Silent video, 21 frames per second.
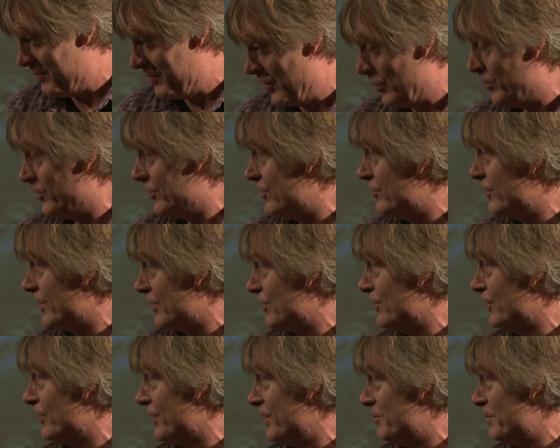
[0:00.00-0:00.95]
almost a
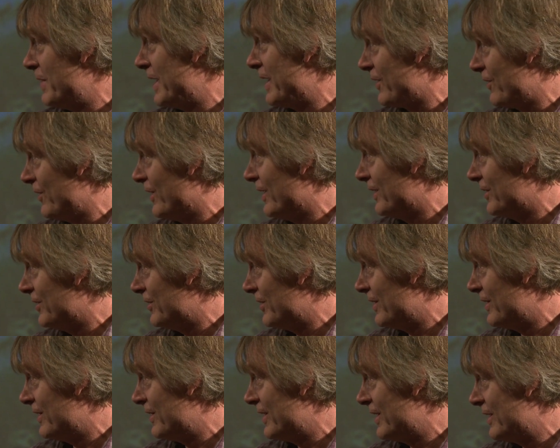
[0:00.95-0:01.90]
Victorian background,
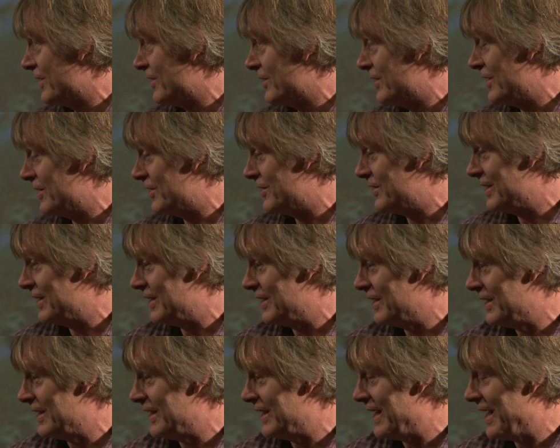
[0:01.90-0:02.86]
and that
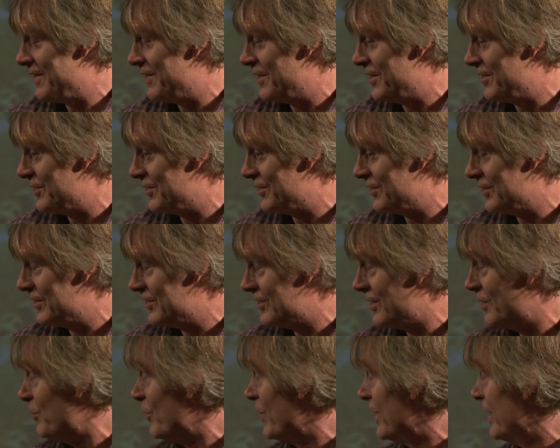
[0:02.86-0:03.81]
he had this
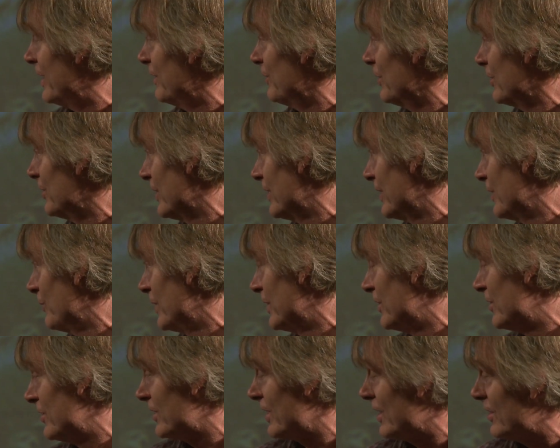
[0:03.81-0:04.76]
somewhere, which I think we
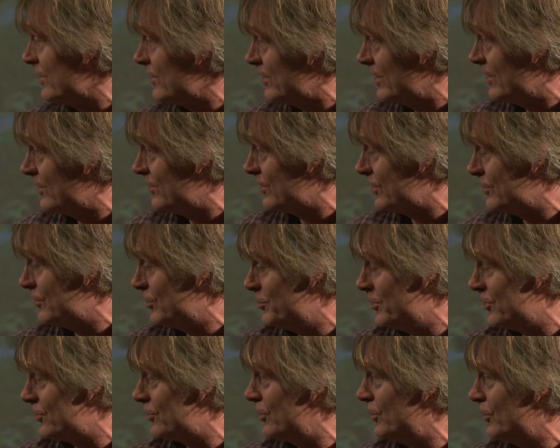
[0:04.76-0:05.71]
discussed, this sort of
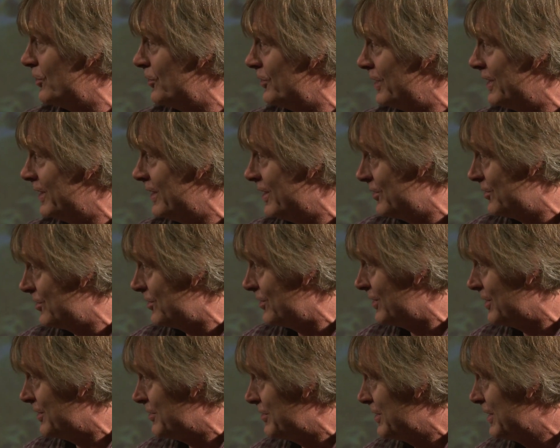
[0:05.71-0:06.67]
almost courtly
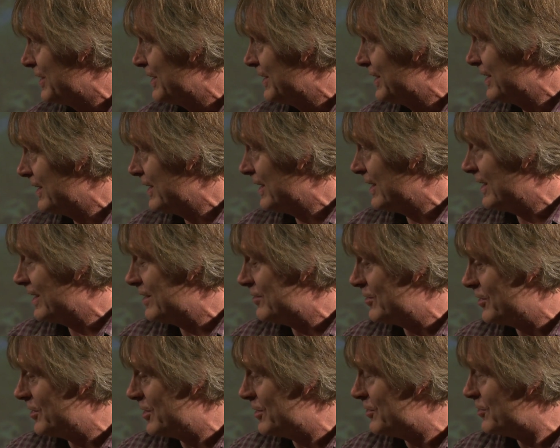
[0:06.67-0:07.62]
notion of a